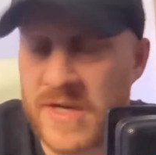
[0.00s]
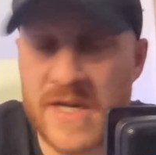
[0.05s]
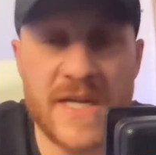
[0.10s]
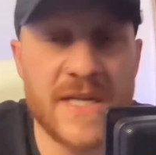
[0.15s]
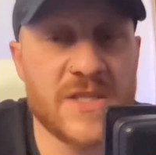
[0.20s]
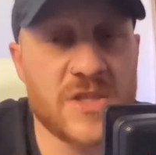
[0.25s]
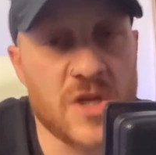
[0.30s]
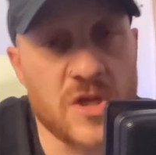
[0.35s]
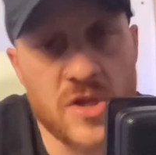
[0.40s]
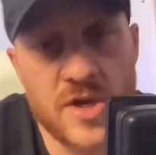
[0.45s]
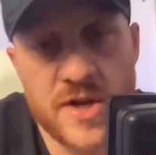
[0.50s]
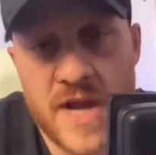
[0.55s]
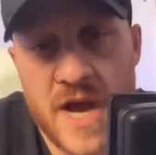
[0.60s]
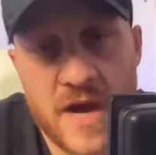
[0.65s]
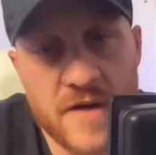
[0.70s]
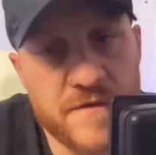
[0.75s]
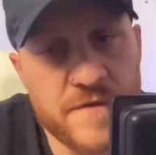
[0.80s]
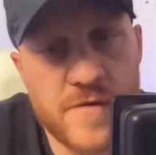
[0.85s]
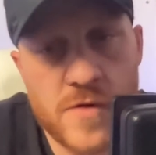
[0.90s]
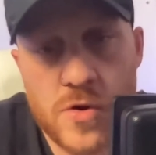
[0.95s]
He needs to learn
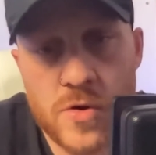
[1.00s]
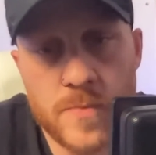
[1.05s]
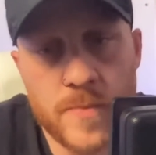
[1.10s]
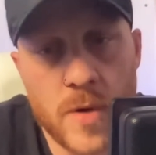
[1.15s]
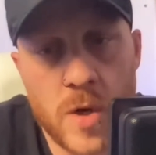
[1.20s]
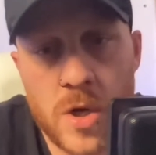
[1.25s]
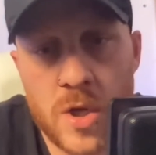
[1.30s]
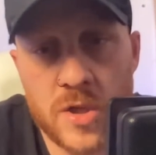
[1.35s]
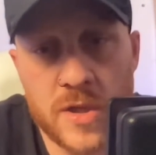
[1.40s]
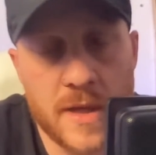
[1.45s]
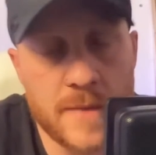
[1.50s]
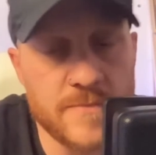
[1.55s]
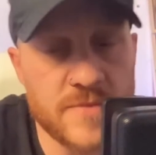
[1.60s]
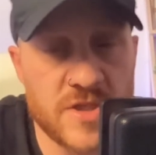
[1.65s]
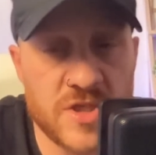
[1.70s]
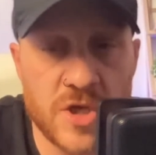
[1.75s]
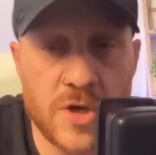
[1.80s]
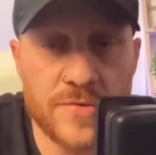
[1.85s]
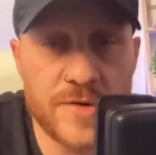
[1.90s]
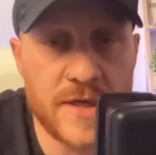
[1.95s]
how to throw a ball. I'm
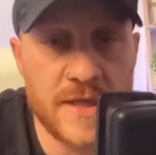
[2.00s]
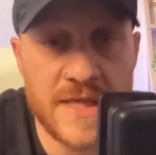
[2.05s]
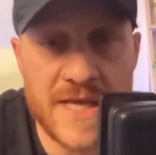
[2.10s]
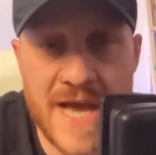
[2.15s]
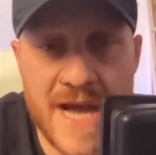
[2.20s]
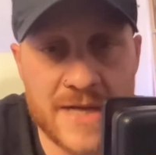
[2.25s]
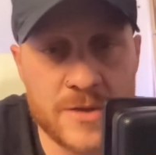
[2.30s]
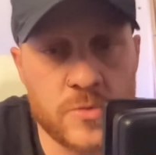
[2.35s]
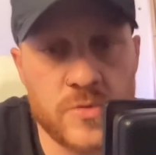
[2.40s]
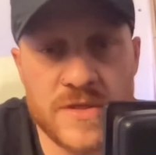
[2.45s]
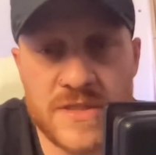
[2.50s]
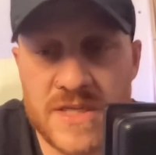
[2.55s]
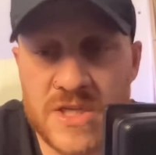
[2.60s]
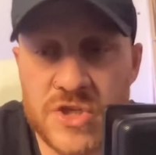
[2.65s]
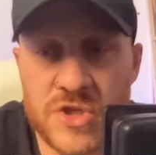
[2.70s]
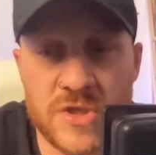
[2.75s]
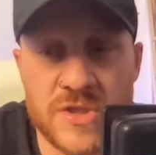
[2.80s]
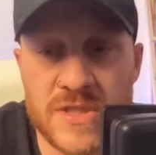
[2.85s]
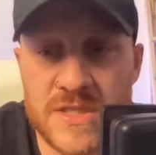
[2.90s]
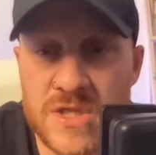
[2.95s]
sorry, the
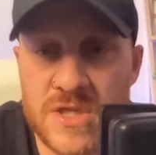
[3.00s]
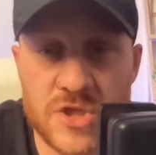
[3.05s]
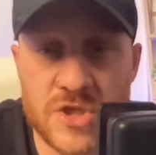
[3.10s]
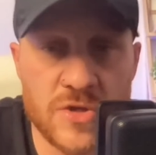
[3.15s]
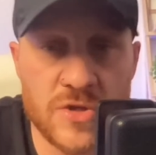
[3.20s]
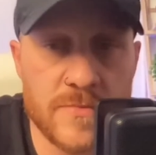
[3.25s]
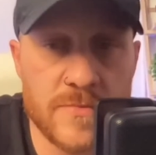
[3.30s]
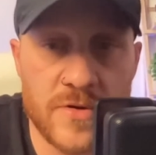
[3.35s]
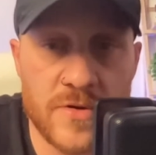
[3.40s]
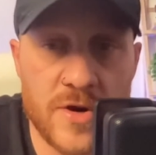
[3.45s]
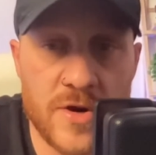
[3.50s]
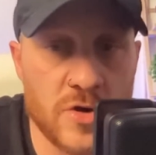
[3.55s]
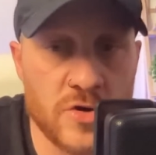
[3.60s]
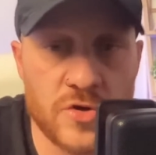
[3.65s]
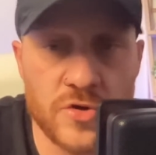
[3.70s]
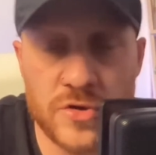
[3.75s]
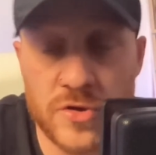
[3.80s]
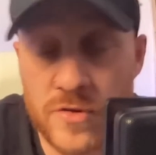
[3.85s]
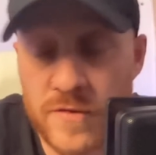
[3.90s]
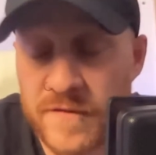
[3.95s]
acquisitions in the summer are
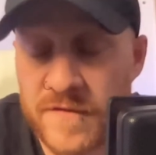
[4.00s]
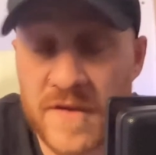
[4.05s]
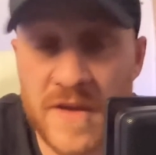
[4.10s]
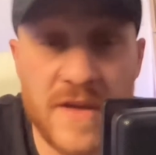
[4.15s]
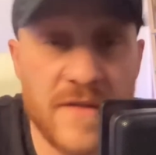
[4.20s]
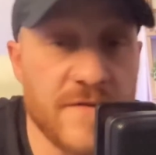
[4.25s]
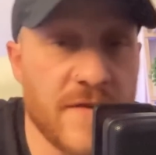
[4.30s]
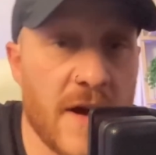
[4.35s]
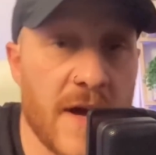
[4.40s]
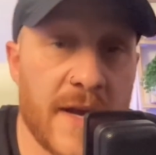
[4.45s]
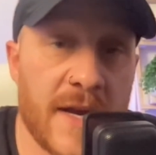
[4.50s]
not good enough either.